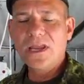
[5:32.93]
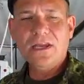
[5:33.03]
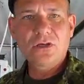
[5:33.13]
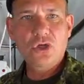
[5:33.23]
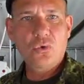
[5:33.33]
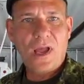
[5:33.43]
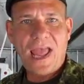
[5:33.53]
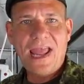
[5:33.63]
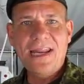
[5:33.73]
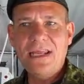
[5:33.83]
We can do
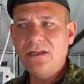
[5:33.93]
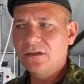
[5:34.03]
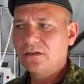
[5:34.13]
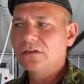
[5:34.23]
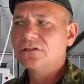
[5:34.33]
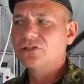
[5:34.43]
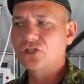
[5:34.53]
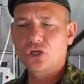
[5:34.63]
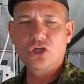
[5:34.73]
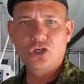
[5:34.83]
any
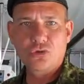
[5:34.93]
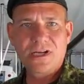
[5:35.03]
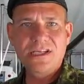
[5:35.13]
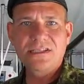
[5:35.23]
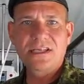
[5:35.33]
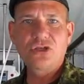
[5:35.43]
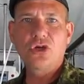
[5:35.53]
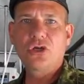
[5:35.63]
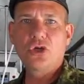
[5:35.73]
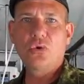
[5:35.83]
surgeries that
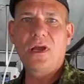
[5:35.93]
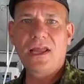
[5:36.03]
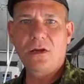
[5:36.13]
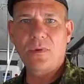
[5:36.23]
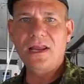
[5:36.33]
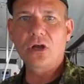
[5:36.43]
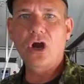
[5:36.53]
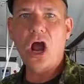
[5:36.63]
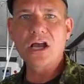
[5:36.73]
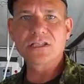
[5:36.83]
you can do in a
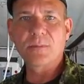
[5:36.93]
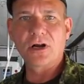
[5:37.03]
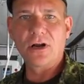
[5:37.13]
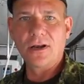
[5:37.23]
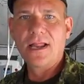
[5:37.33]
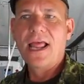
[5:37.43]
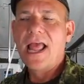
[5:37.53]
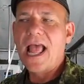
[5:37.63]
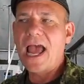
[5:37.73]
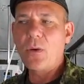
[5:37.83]
regular hospital.
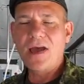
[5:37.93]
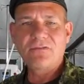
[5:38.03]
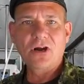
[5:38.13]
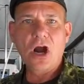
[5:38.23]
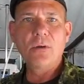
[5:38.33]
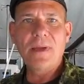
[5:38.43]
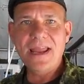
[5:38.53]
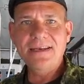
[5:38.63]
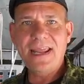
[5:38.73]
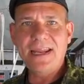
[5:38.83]
However, our
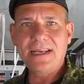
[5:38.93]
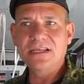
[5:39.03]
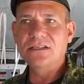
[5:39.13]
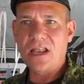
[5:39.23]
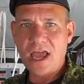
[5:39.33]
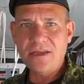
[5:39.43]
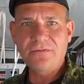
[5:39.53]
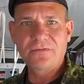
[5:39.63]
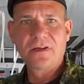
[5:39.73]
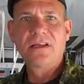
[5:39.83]
mandate is
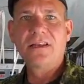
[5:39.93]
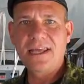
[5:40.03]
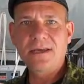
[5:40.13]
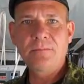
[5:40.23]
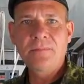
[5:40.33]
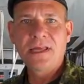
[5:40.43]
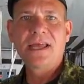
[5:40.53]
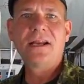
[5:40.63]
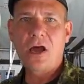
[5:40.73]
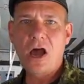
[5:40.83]
life, limb,
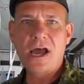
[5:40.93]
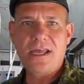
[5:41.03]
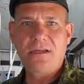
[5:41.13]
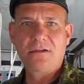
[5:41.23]
and eye.